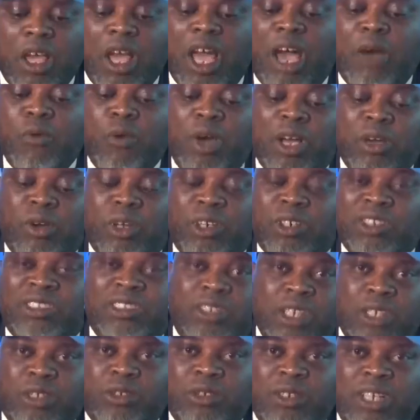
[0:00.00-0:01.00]
And we're going to
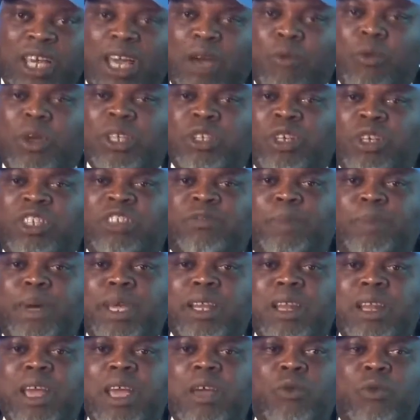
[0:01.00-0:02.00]
stick to that. And we're just
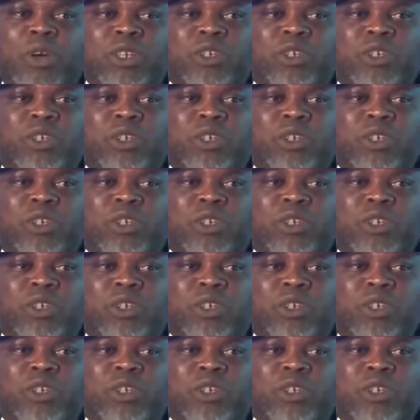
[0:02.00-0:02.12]
being